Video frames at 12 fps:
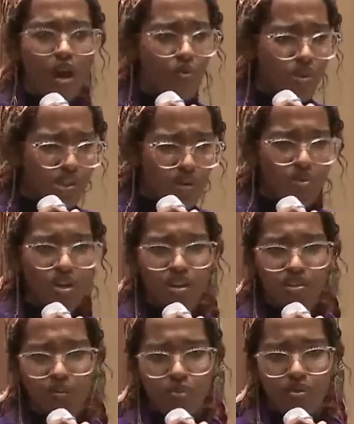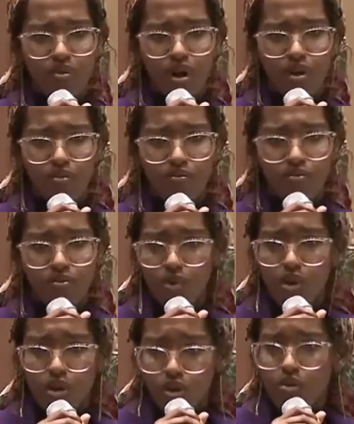And when someone does something wrong,
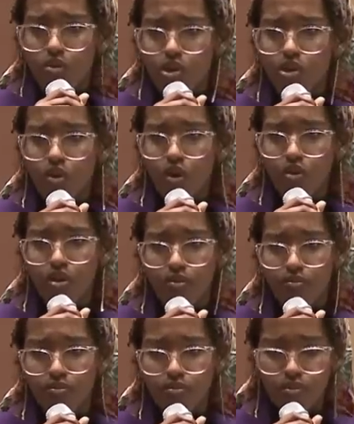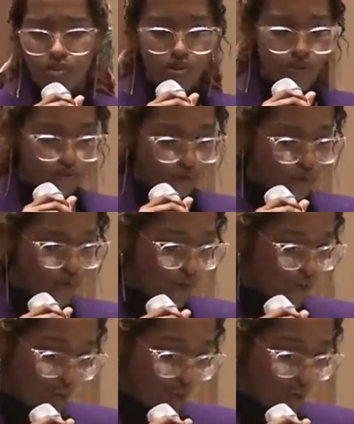we should hold them to the full